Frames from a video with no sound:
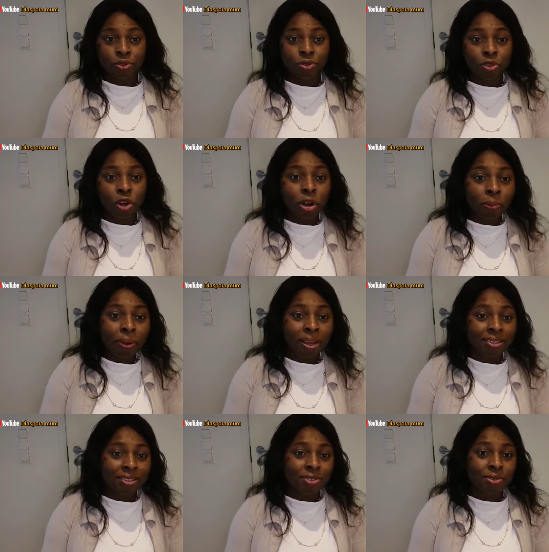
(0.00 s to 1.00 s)
job
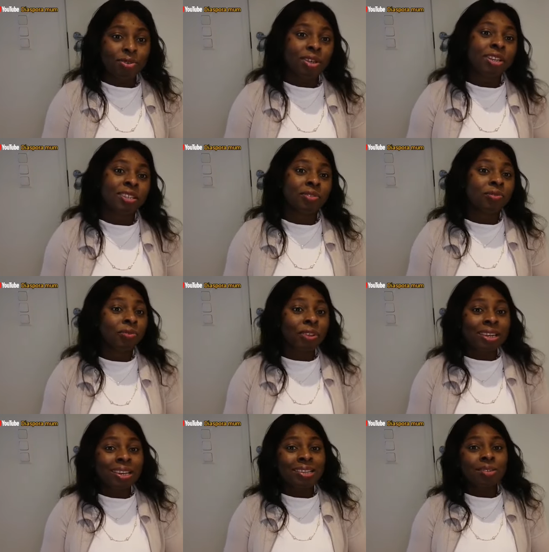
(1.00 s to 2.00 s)
as a student in
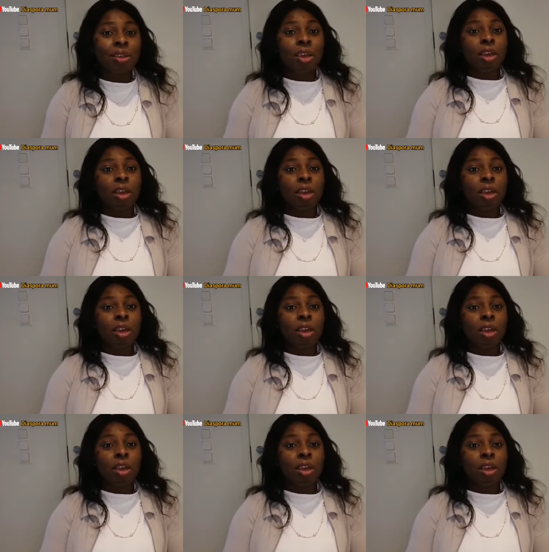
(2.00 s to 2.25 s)
Finland.